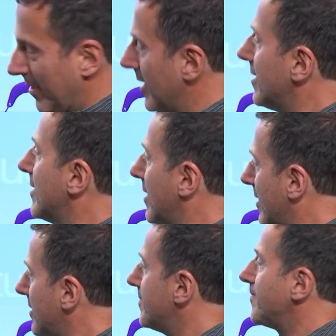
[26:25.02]
okay. commits. That's
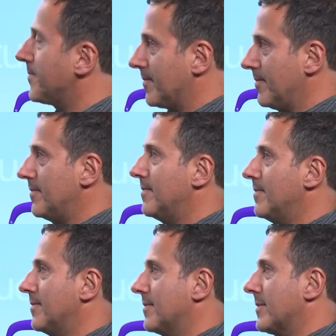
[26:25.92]
right. part of the
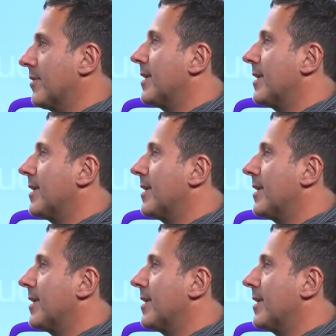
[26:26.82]
culture of